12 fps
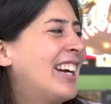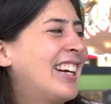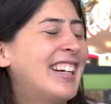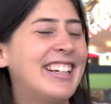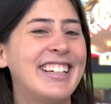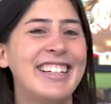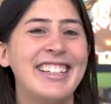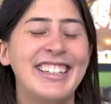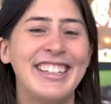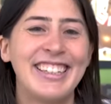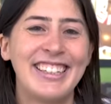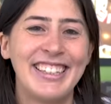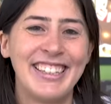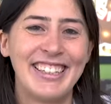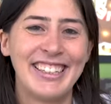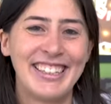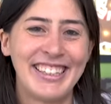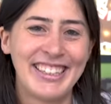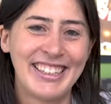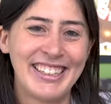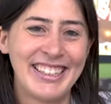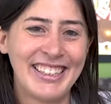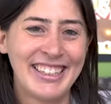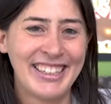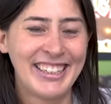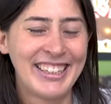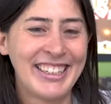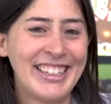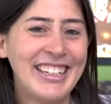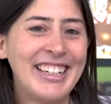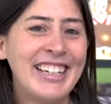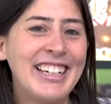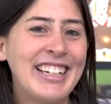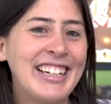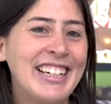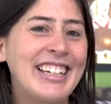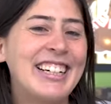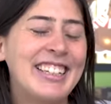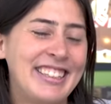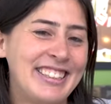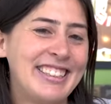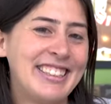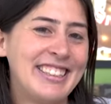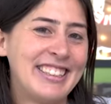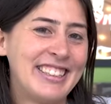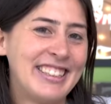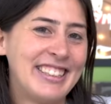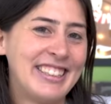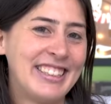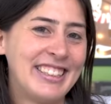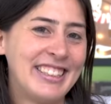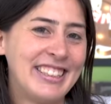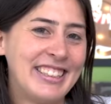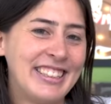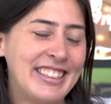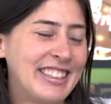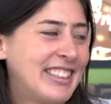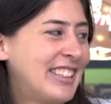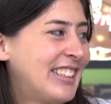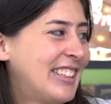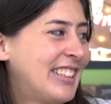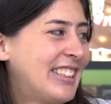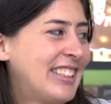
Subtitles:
This person isn't speaking.